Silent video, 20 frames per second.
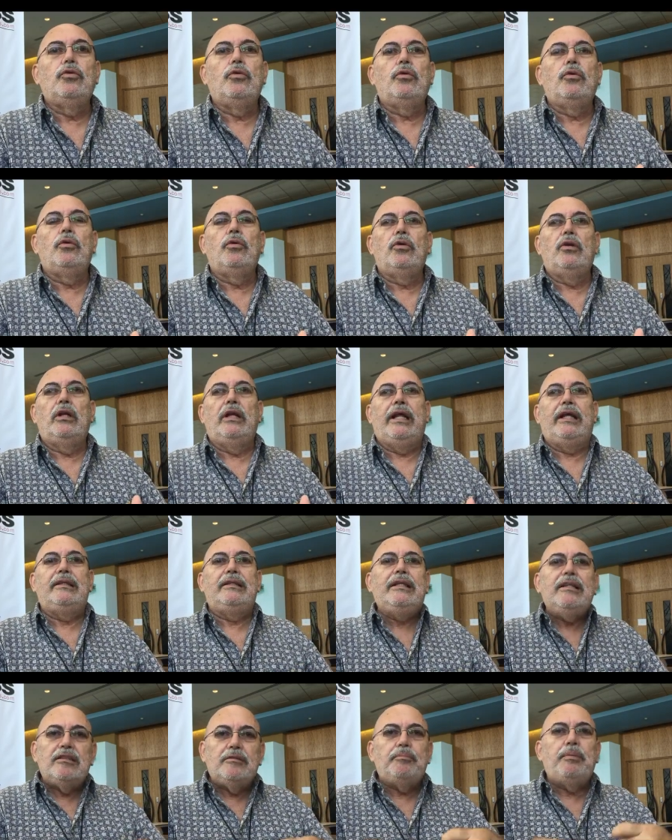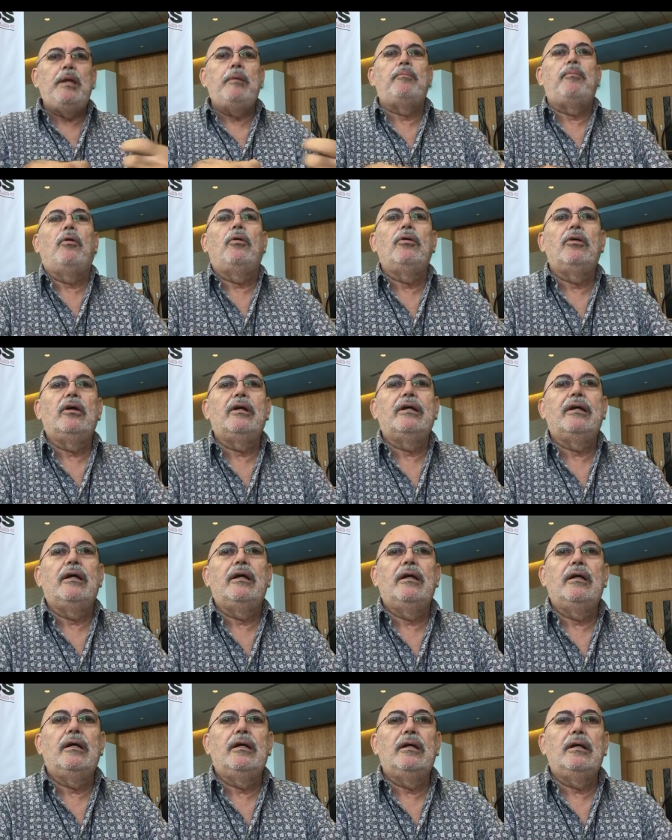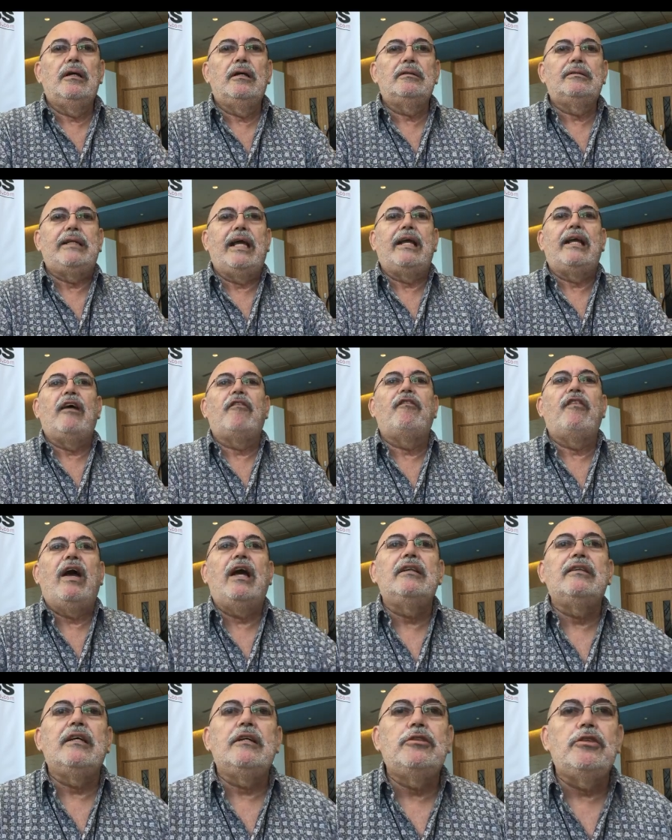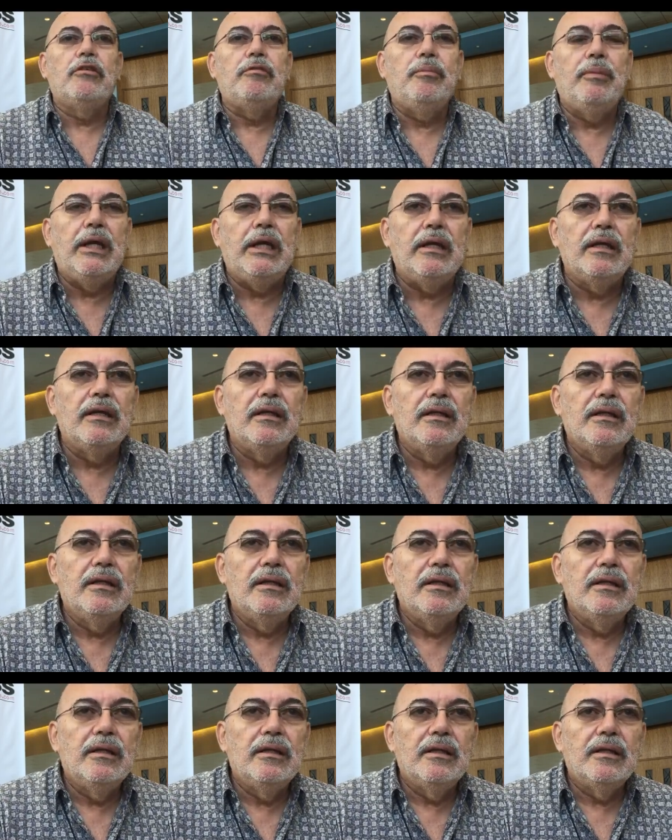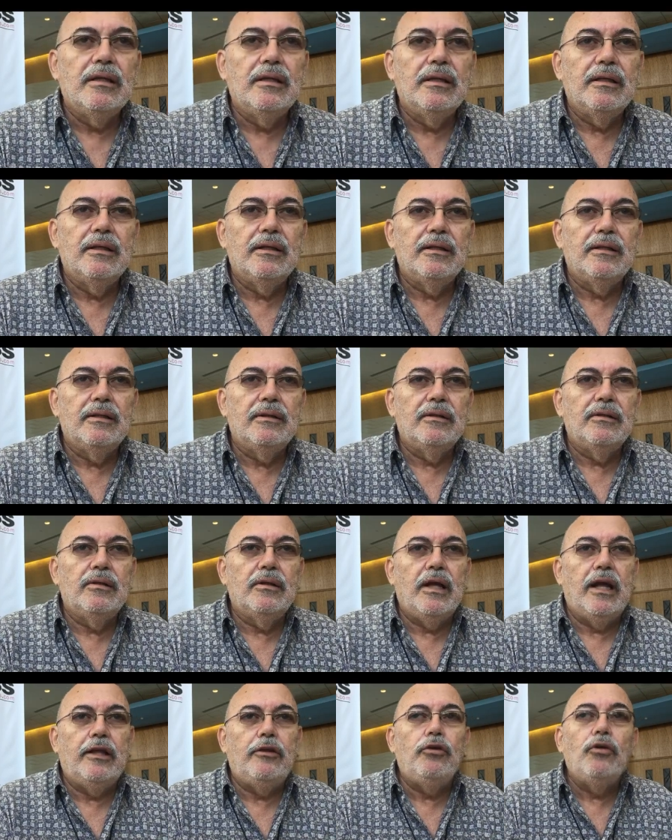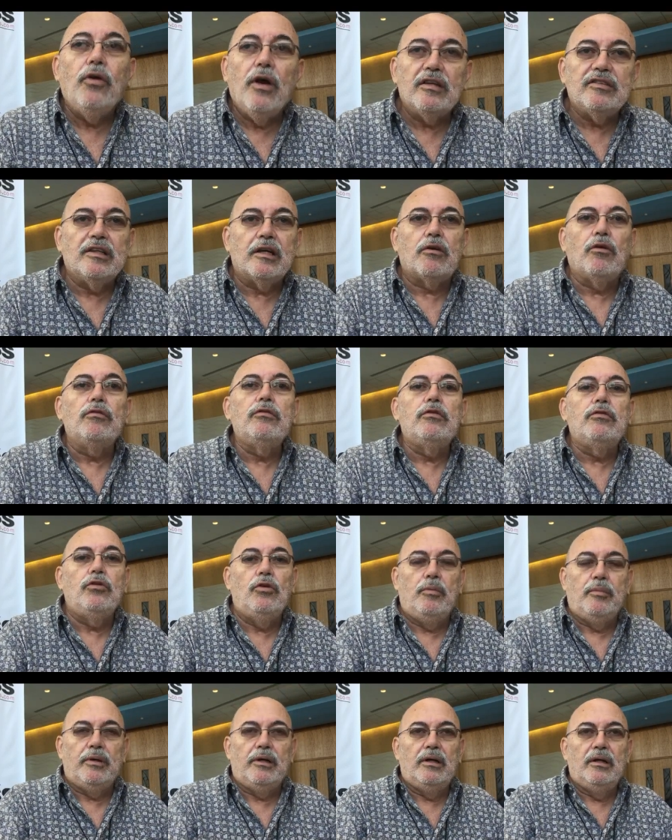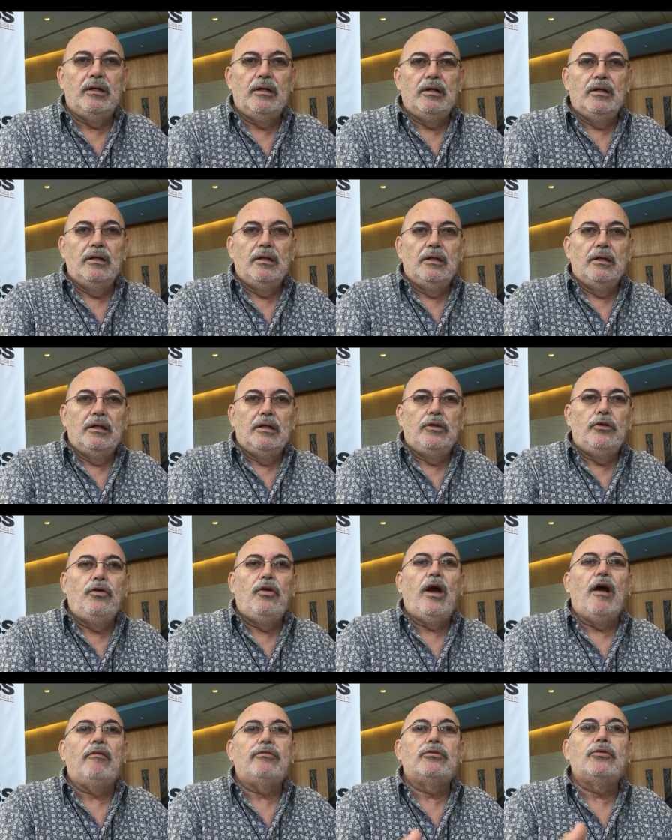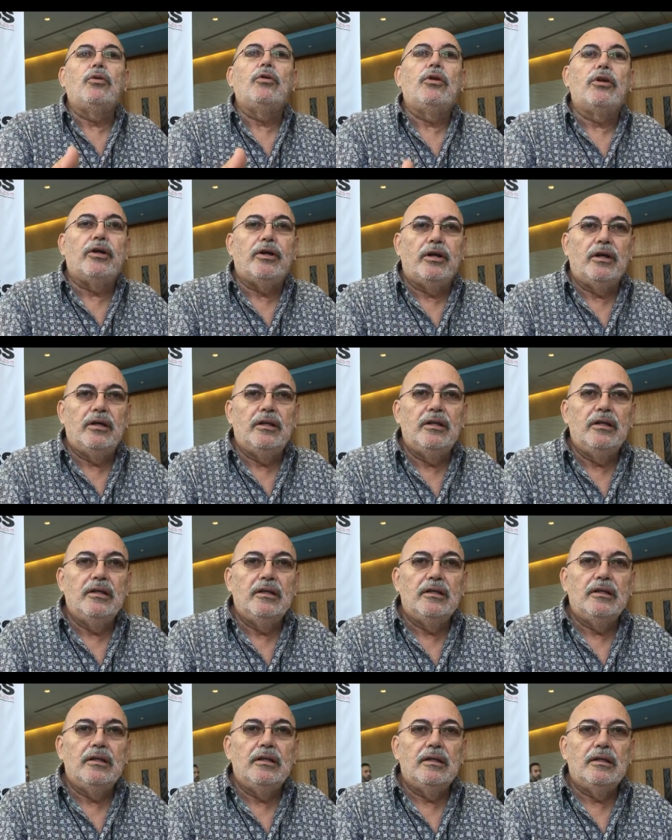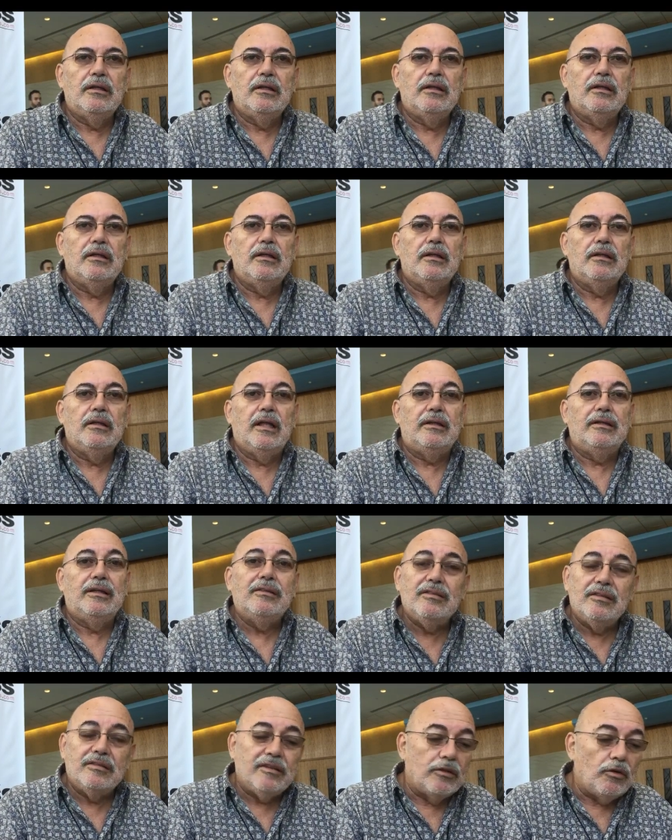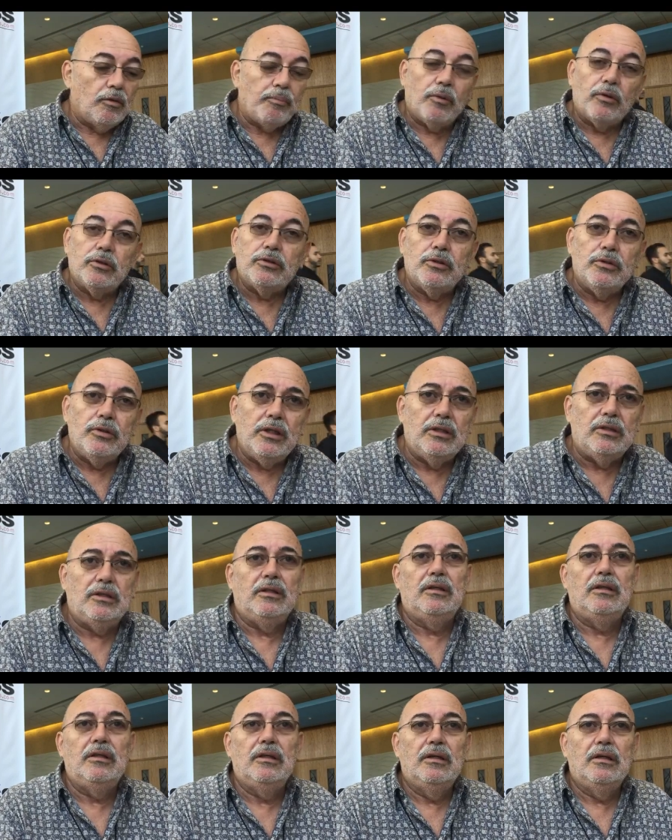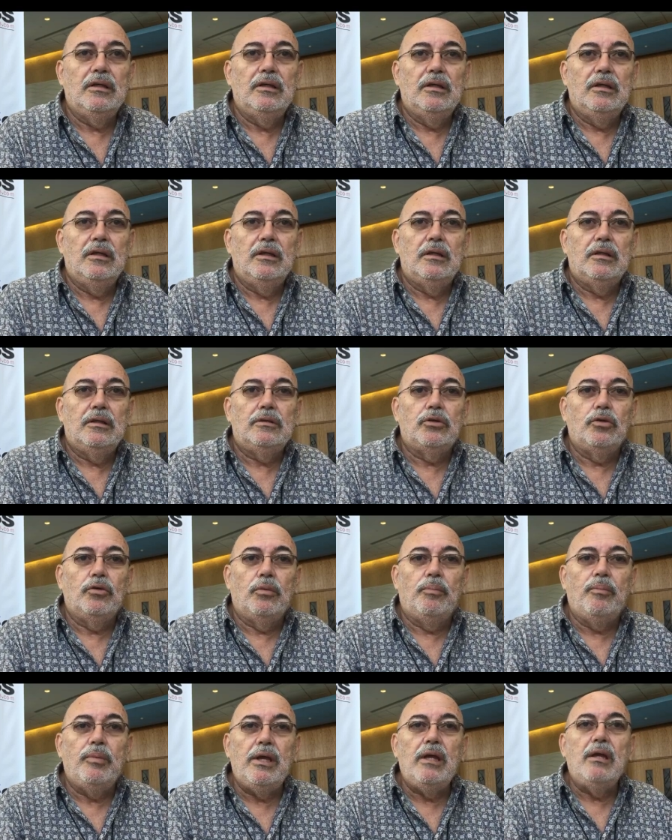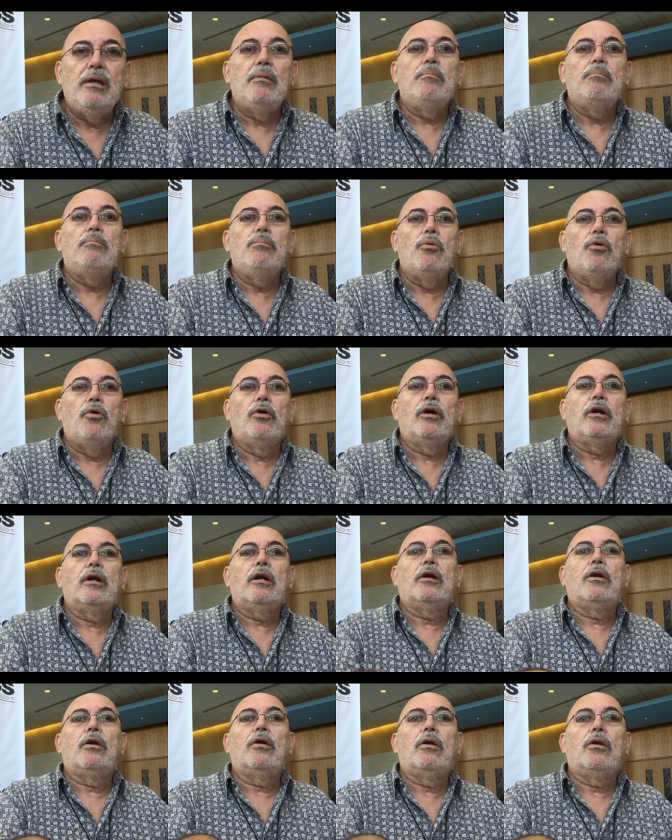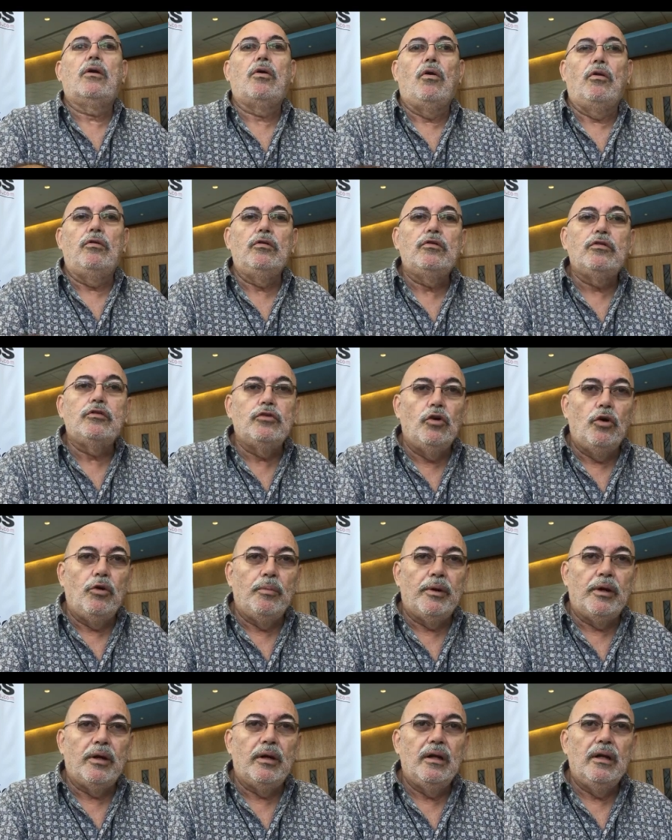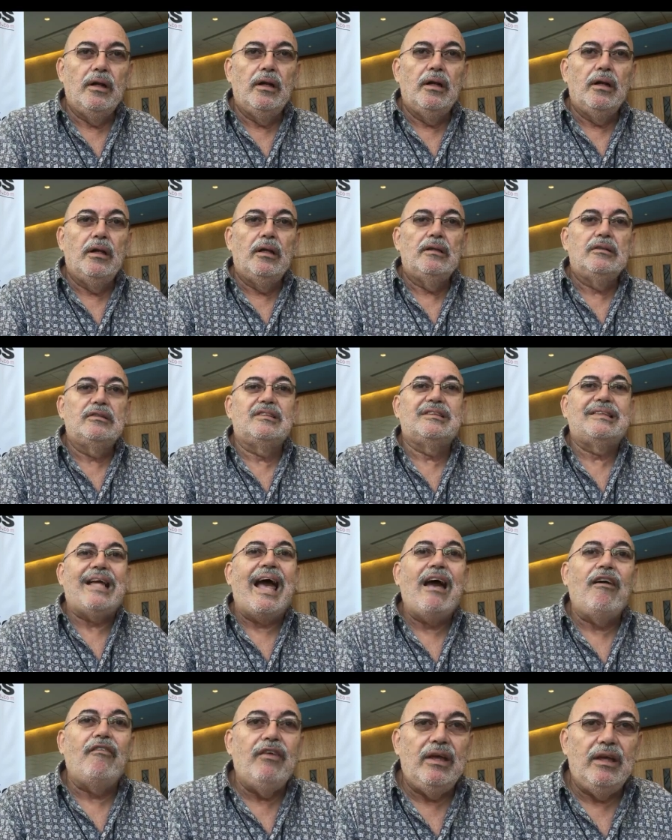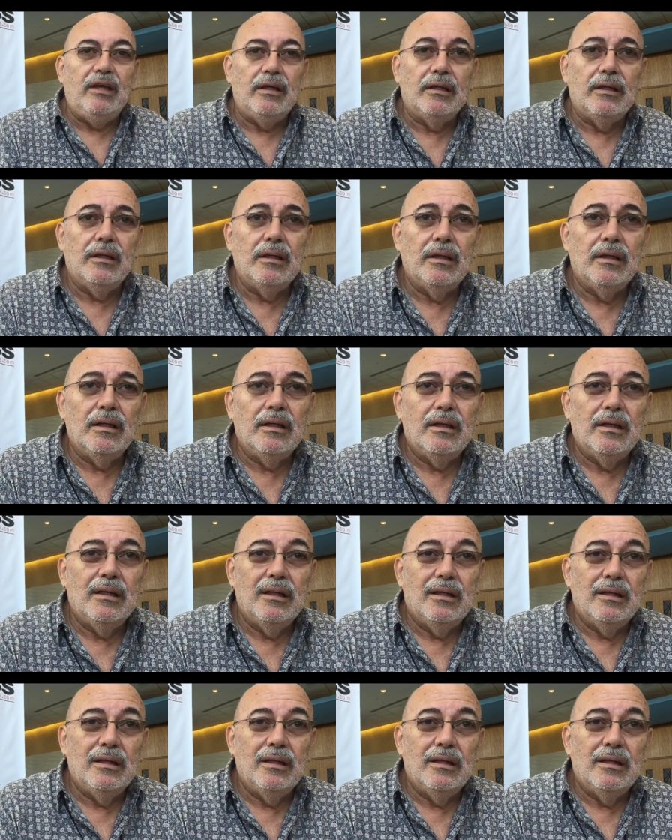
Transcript: to let these people take advantage I of see. me. And you, as a consumer, you have to learn, and this is an opportunity to be more consumer savvy mm-hmm.